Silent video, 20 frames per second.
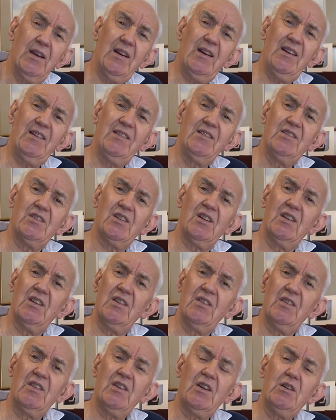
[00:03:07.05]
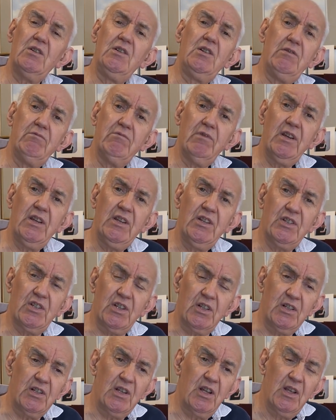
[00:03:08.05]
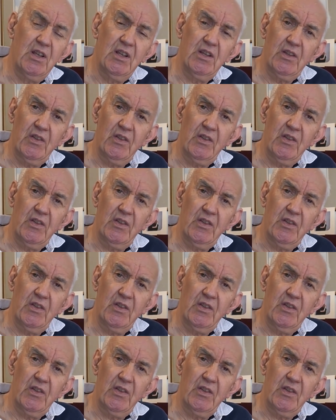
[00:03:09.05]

And the only reason